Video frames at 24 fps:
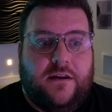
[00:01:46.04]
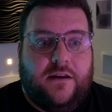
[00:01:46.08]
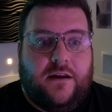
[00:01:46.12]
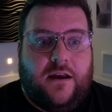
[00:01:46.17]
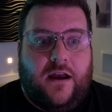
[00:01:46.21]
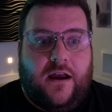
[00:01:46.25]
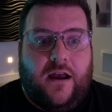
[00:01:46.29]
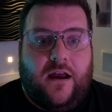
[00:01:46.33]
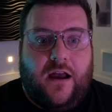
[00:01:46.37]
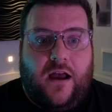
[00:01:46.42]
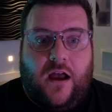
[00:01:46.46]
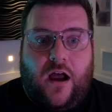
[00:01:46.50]

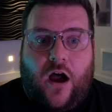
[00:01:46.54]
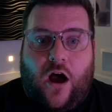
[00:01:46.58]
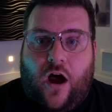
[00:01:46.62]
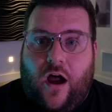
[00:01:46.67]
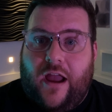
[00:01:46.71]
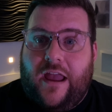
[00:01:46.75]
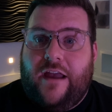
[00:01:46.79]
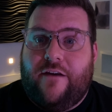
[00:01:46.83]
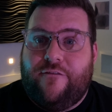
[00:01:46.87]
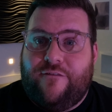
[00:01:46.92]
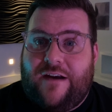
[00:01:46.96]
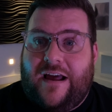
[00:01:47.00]
uh, a
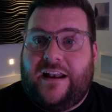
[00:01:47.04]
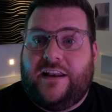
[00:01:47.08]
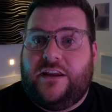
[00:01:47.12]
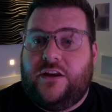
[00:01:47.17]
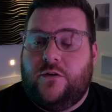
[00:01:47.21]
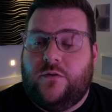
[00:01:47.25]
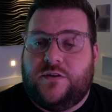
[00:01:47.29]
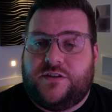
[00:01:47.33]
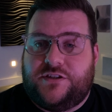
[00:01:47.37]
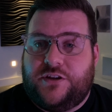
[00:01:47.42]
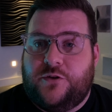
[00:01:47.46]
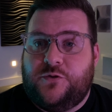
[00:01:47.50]
higher
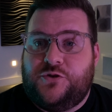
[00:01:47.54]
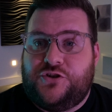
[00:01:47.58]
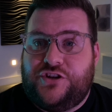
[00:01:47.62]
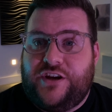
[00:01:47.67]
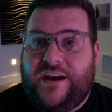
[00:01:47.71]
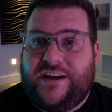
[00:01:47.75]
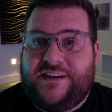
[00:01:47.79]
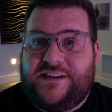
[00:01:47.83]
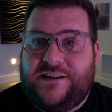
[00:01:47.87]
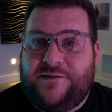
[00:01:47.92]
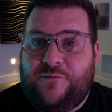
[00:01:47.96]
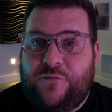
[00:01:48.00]
value
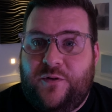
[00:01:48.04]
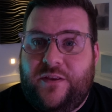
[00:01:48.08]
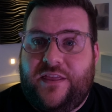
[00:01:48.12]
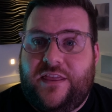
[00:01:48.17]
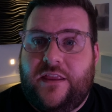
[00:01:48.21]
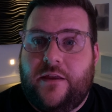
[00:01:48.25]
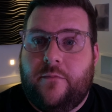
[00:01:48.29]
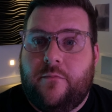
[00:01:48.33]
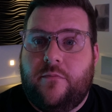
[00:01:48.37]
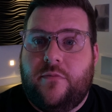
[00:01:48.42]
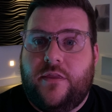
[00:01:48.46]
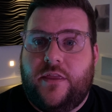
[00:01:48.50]
associated with
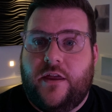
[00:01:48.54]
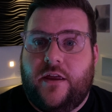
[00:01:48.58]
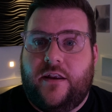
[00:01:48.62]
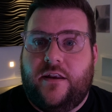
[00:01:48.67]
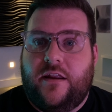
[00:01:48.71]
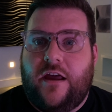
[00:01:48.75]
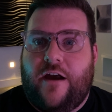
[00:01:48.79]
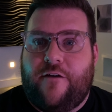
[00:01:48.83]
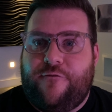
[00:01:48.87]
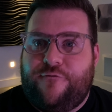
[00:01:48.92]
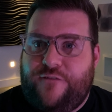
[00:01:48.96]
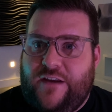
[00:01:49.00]
them
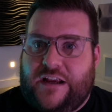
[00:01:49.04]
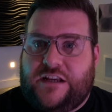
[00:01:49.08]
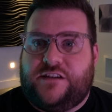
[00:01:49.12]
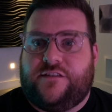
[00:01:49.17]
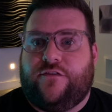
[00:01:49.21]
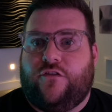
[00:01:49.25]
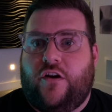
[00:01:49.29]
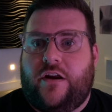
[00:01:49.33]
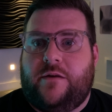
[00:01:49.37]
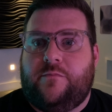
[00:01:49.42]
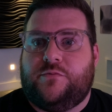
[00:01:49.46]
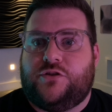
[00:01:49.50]
than a
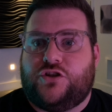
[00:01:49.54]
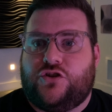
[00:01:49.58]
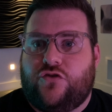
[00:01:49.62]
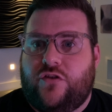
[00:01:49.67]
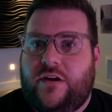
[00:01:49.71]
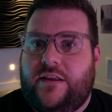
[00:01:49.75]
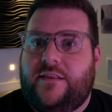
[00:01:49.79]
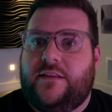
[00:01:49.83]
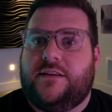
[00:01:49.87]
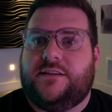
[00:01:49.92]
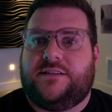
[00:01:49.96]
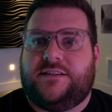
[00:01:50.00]
fixed frame
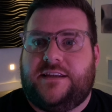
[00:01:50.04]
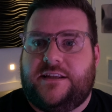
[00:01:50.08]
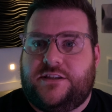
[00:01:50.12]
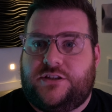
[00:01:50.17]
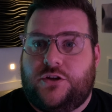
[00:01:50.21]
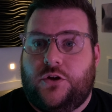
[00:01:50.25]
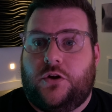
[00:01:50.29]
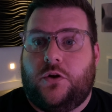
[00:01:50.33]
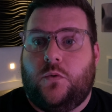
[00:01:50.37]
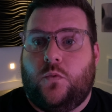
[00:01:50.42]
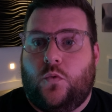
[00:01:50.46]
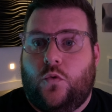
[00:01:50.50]
screen that
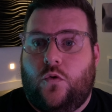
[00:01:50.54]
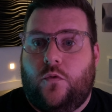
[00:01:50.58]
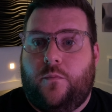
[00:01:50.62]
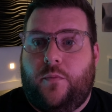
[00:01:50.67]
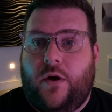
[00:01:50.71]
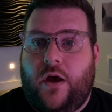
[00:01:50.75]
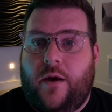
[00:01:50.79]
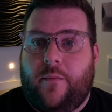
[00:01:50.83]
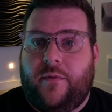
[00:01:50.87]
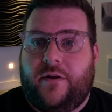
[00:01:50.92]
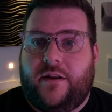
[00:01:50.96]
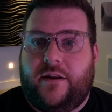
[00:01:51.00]
sits on a wall
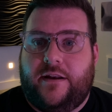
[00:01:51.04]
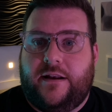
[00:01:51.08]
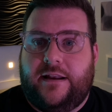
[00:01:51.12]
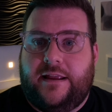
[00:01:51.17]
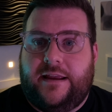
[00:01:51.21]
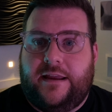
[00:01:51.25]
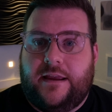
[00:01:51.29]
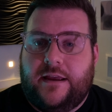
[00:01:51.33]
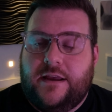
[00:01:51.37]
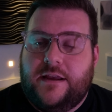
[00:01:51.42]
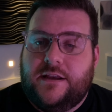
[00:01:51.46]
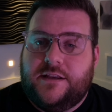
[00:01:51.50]

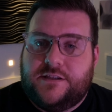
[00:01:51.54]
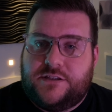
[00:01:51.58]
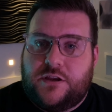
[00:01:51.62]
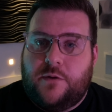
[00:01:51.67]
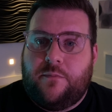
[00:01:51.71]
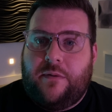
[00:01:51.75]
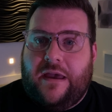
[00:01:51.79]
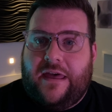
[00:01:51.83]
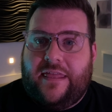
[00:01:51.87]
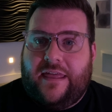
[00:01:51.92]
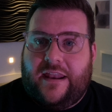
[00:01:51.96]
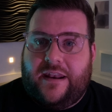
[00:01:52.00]
permanently. So
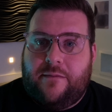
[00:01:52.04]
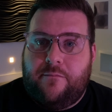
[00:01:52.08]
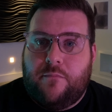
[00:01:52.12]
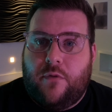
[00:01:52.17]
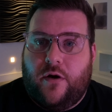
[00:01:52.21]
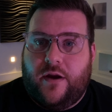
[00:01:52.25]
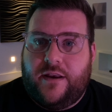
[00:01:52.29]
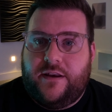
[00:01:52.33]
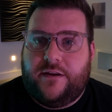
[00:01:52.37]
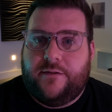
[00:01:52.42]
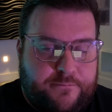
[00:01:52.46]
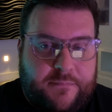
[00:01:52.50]
bear that in
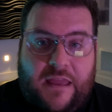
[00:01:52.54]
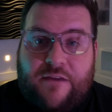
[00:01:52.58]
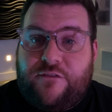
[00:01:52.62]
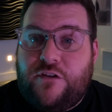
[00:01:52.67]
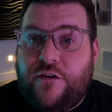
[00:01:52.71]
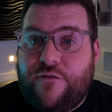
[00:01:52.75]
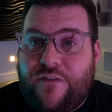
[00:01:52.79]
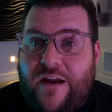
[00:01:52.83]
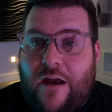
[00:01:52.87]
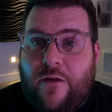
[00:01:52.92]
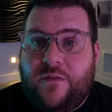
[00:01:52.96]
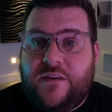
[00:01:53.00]
mind. If
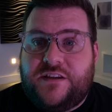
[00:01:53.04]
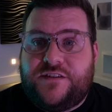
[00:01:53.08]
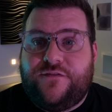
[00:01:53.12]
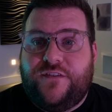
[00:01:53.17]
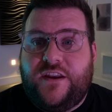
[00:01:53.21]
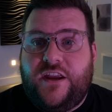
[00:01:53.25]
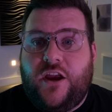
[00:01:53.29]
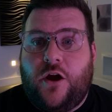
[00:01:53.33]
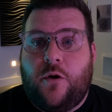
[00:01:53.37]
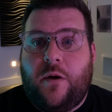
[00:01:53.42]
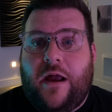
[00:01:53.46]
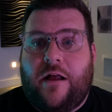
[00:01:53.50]
you found this
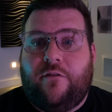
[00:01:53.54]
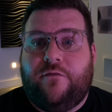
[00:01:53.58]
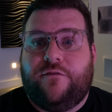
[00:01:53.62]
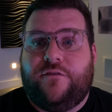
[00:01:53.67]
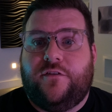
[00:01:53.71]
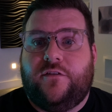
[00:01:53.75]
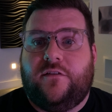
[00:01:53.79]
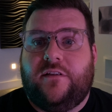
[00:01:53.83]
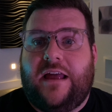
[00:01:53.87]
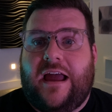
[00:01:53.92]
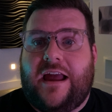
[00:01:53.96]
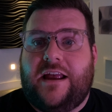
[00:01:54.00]
video
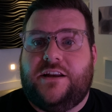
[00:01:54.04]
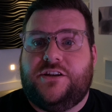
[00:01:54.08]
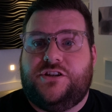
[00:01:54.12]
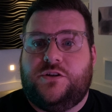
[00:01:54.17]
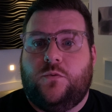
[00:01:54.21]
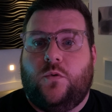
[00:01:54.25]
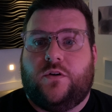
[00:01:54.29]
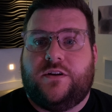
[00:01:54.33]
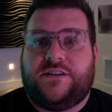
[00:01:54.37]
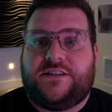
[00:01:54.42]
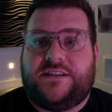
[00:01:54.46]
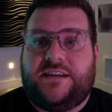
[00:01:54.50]
helpful and
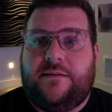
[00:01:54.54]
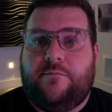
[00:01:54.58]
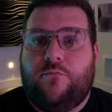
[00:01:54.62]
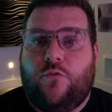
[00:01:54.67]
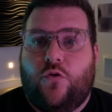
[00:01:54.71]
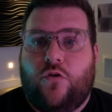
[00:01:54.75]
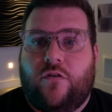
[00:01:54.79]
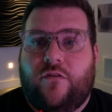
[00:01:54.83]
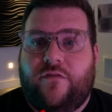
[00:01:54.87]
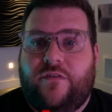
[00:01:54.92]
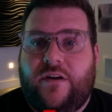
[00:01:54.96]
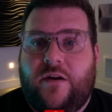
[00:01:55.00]
you want to see
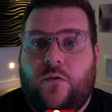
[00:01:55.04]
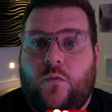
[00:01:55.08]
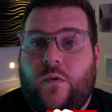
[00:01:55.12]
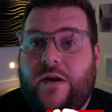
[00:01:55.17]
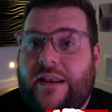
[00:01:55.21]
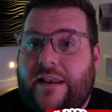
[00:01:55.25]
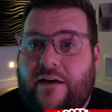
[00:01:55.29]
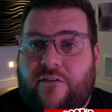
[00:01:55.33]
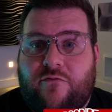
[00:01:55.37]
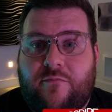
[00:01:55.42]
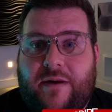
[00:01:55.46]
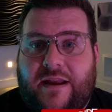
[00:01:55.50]
more of it,
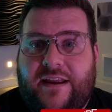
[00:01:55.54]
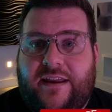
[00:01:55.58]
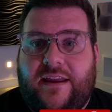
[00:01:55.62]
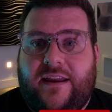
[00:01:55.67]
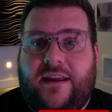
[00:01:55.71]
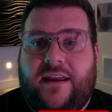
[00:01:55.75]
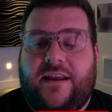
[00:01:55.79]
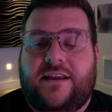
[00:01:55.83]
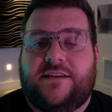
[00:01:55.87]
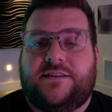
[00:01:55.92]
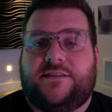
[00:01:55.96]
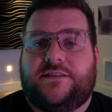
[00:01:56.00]
we love
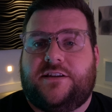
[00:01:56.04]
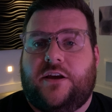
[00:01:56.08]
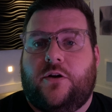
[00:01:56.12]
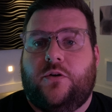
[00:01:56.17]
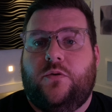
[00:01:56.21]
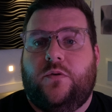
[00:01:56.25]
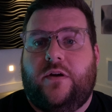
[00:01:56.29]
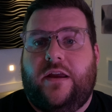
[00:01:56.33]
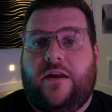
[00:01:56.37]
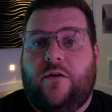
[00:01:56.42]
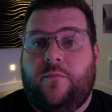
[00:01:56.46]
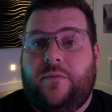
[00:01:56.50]
making it,
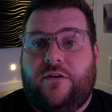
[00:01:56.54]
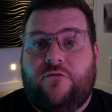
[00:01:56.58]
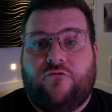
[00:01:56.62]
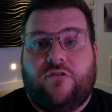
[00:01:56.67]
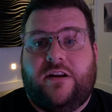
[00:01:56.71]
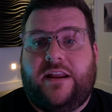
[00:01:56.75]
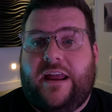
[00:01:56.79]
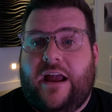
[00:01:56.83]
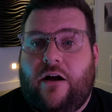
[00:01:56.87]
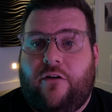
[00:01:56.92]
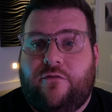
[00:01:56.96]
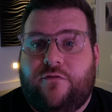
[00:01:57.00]
so it'd be
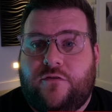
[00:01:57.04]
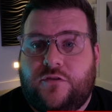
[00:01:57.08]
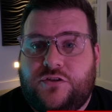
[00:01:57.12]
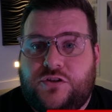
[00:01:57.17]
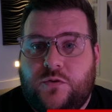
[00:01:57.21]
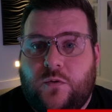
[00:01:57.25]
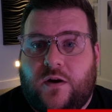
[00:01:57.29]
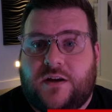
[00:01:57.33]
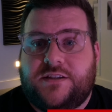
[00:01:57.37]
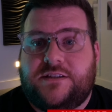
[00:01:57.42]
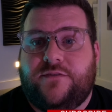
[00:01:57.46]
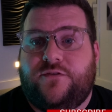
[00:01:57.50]
really helpful
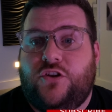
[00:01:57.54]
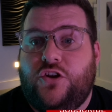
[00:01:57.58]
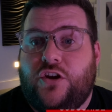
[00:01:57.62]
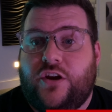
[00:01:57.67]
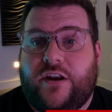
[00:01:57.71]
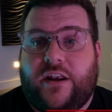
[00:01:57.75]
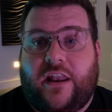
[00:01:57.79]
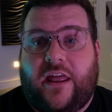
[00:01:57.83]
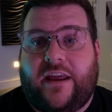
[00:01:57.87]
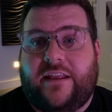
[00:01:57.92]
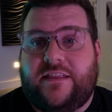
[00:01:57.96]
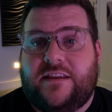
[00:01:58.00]
to us if you
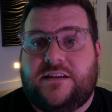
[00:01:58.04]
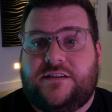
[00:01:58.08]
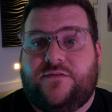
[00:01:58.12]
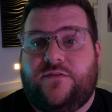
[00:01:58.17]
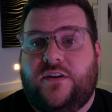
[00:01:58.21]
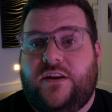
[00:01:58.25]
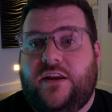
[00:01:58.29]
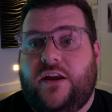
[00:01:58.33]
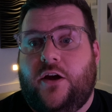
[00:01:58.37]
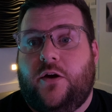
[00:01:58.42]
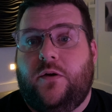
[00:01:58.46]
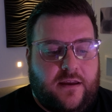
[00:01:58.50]
could like this
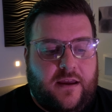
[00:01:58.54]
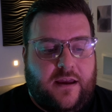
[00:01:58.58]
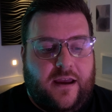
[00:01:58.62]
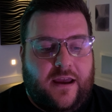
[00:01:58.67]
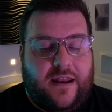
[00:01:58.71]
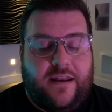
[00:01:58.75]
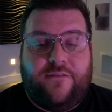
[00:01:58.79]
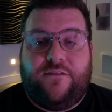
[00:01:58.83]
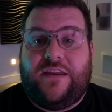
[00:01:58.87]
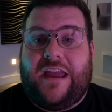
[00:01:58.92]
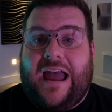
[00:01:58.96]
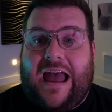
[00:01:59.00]
video.
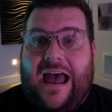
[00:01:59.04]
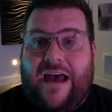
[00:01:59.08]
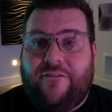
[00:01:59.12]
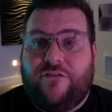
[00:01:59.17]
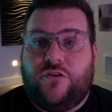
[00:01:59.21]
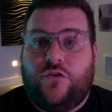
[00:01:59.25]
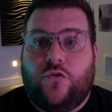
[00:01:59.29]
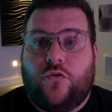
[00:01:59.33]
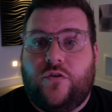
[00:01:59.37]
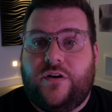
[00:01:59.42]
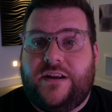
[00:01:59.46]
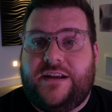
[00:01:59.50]
And if you
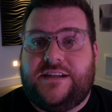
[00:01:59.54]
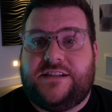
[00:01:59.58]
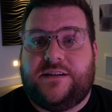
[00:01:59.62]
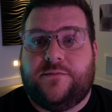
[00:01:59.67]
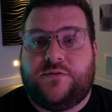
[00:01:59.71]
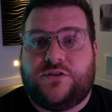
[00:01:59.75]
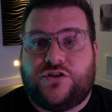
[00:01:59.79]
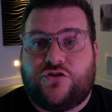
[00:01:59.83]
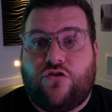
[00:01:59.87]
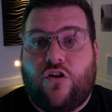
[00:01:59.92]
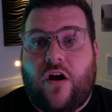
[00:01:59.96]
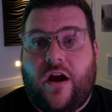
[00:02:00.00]
haven't already
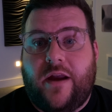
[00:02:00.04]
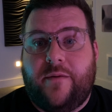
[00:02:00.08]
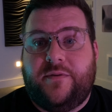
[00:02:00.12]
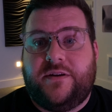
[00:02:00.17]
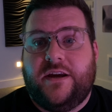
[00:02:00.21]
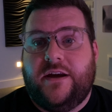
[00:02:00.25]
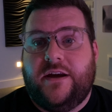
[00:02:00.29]
subscribed